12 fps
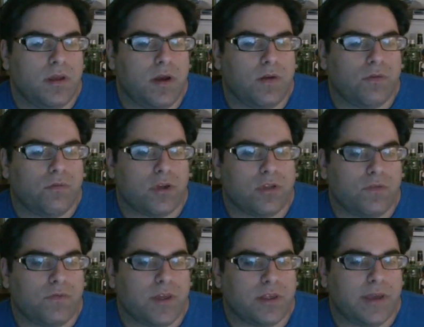
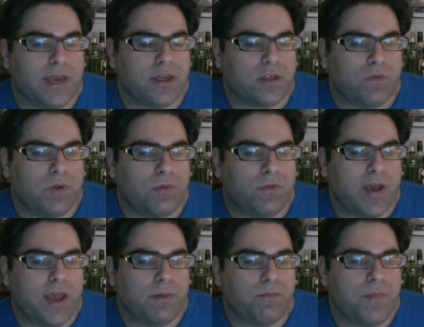investigation. We
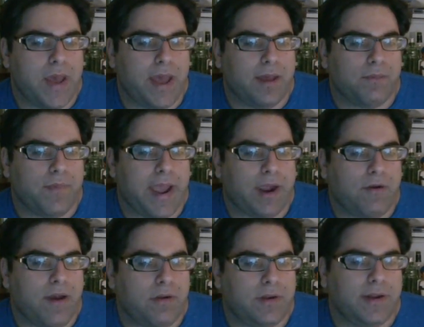provide
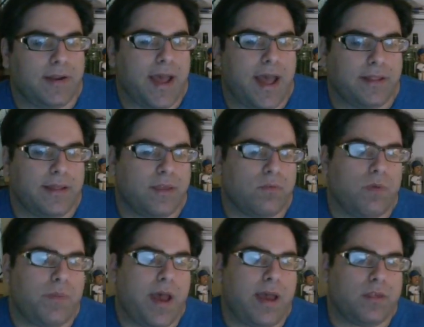background and context where
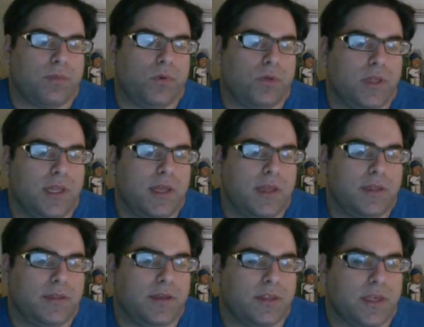possible
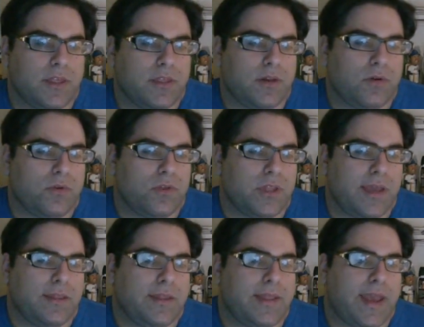to assist in
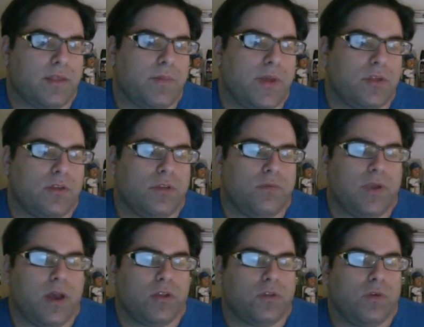understanding the text messages. We
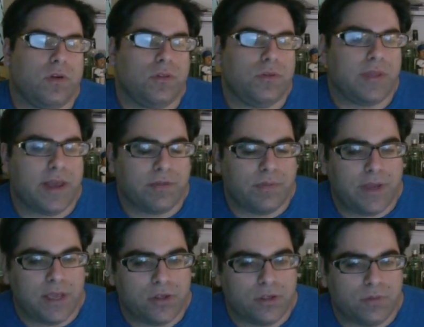also include the
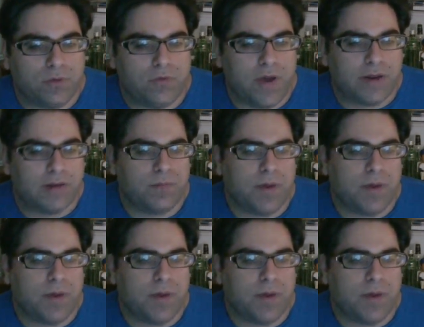explanations provided